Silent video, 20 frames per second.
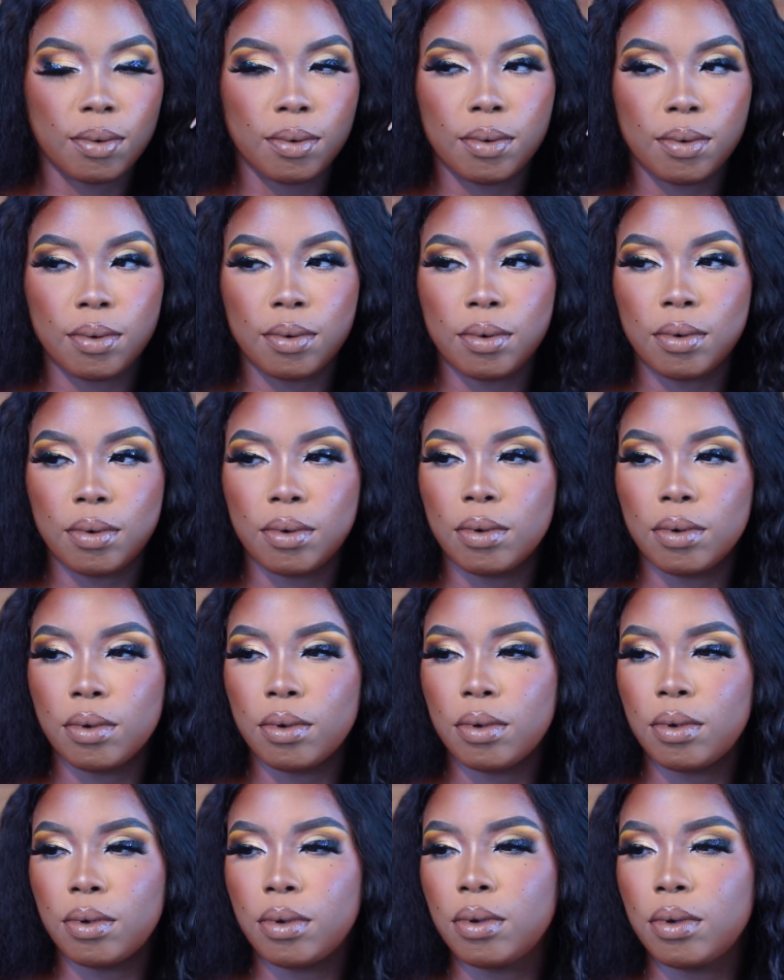I would
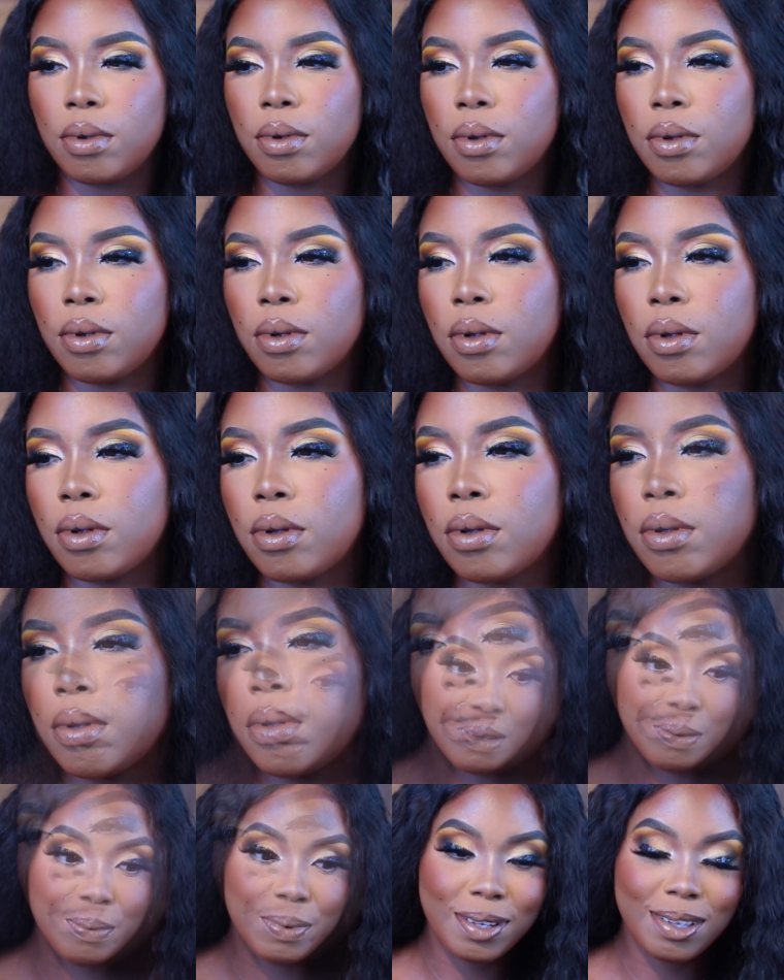never do my
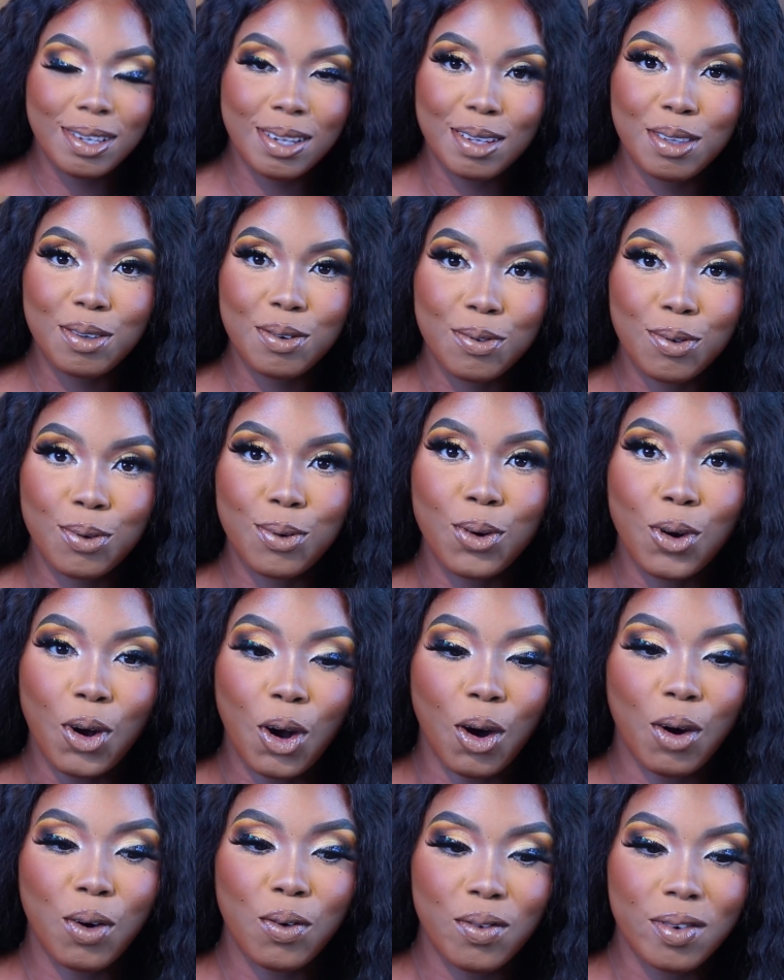makeup to be this full
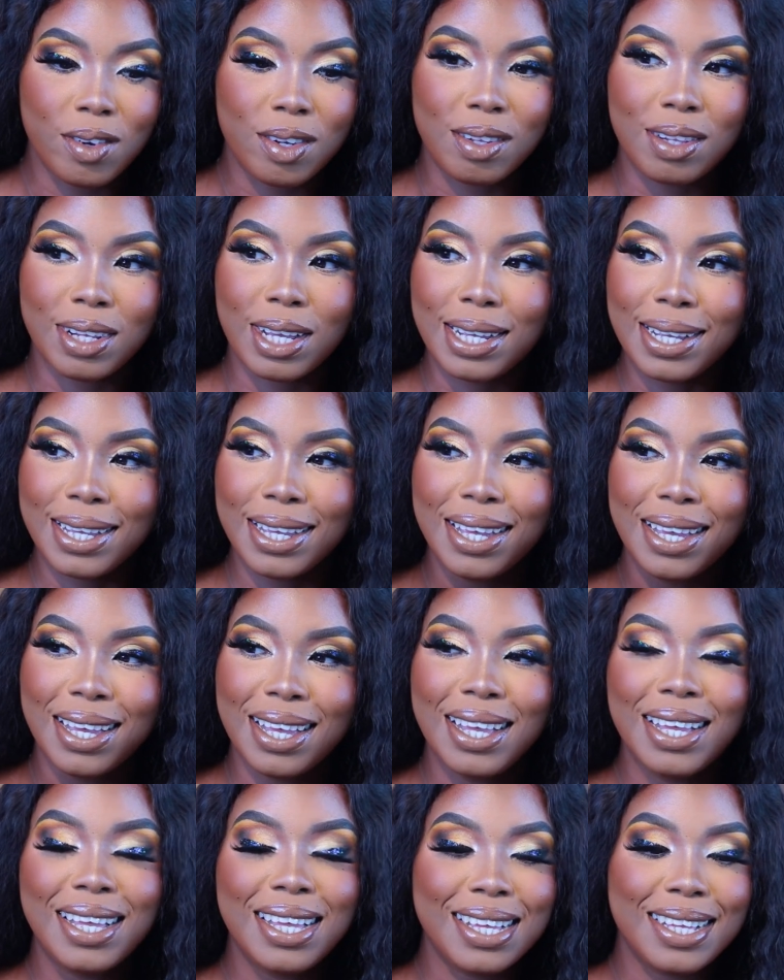coverage. Like,
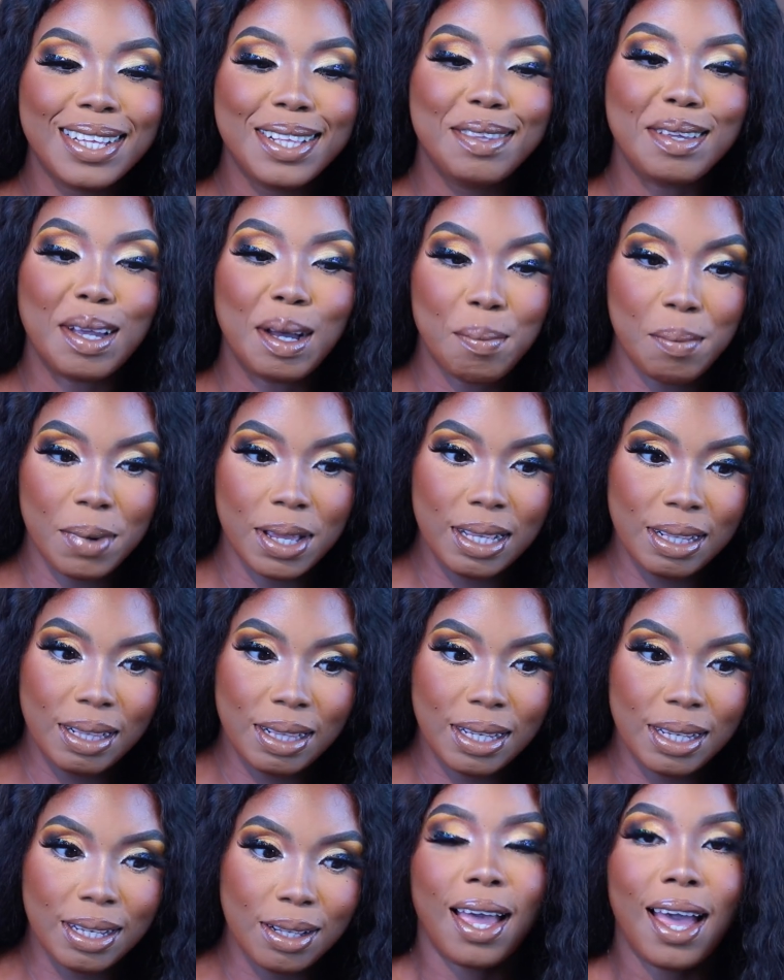it's
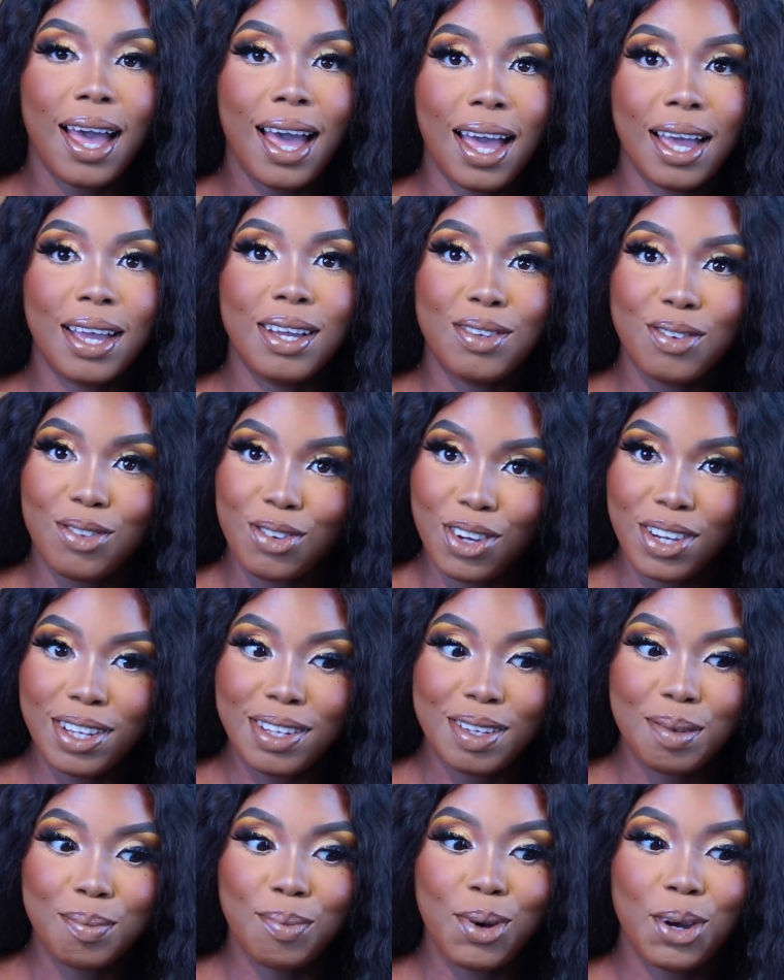amazing. I
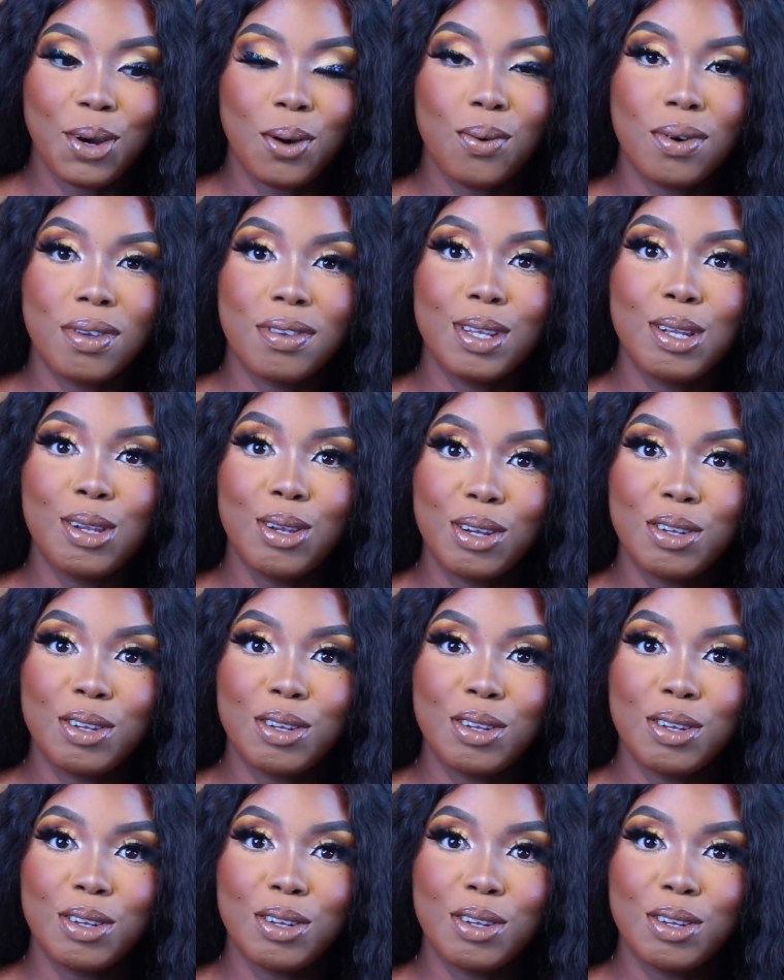enjoyed it, but it was a